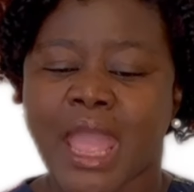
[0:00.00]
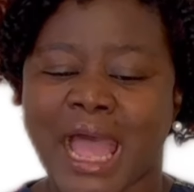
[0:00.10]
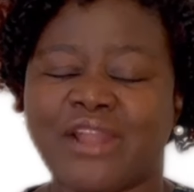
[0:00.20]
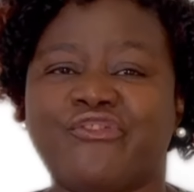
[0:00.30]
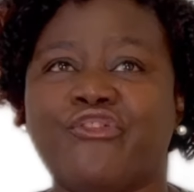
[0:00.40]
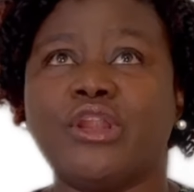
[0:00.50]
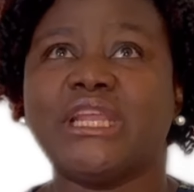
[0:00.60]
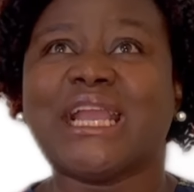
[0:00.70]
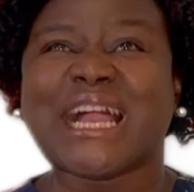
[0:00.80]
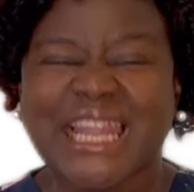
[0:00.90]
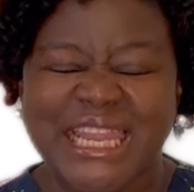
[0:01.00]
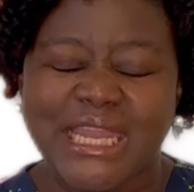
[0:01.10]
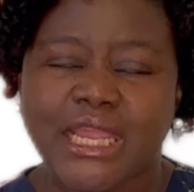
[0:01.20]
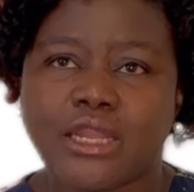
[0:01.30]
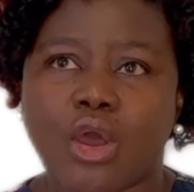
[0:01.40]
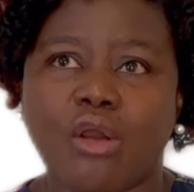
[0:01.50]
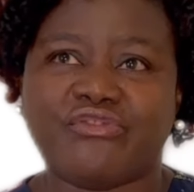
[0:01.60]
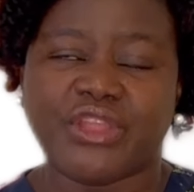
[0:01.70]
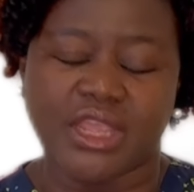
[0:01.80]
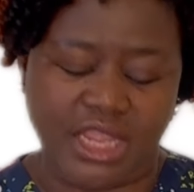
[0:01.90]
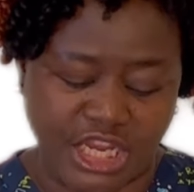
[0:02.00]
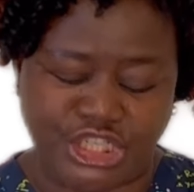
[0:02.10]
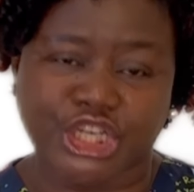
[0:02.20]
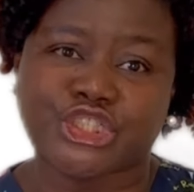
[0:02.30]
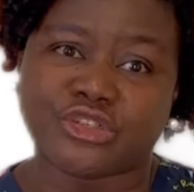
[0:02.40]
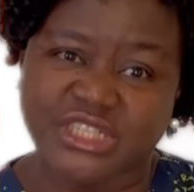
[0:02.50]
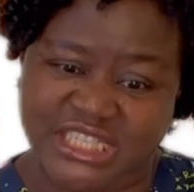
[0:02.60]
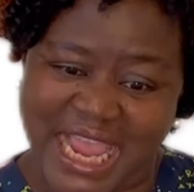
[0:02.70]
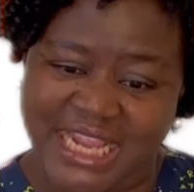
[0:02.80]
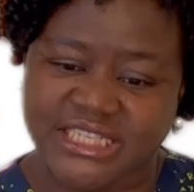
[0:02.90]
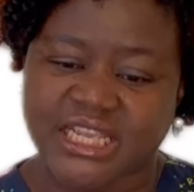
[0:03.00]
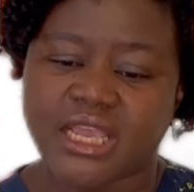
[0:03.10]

And for the cleaning of the injection site,